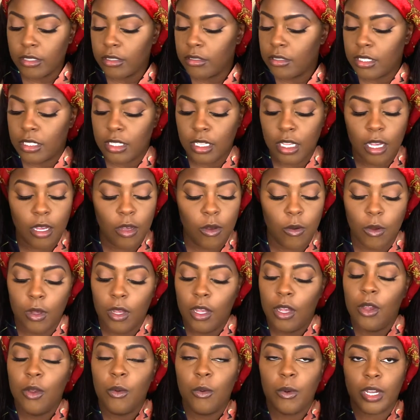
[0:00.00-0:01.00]
So,
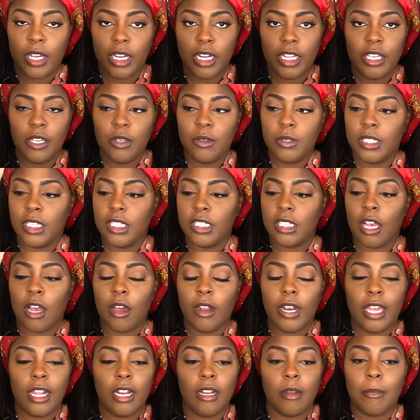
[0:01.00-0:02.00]
we're gonna use this all
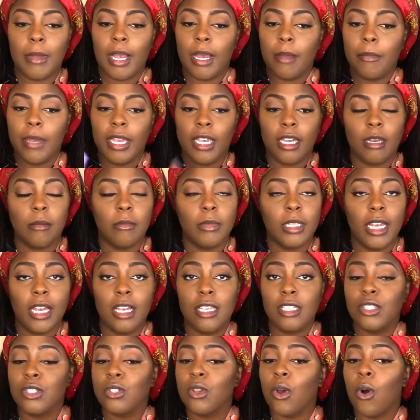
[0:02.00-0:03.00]
night, and my makeup
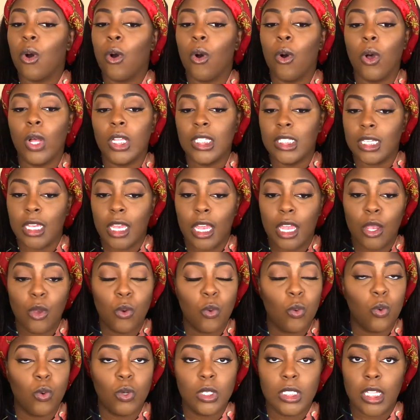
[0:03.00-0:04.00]
lasts all day,
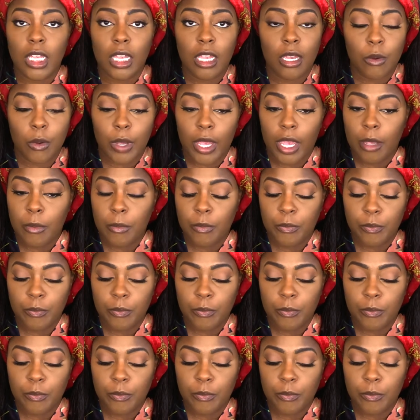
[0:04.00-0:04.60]
okay?